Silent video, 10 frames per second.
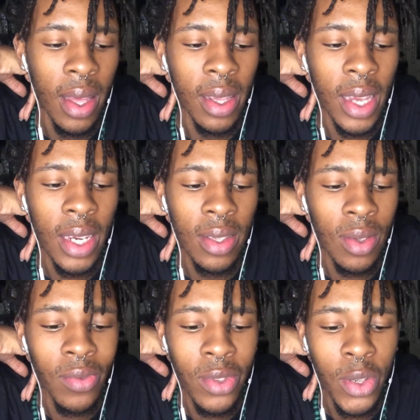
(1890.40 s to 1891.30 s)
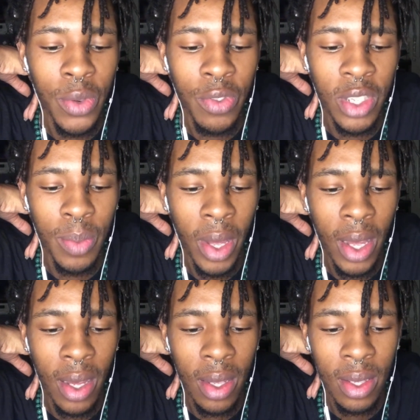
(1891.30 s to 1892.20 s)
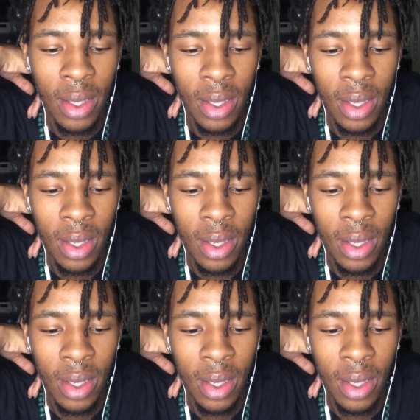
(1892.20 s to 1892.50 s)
Again, it's something to do with respect.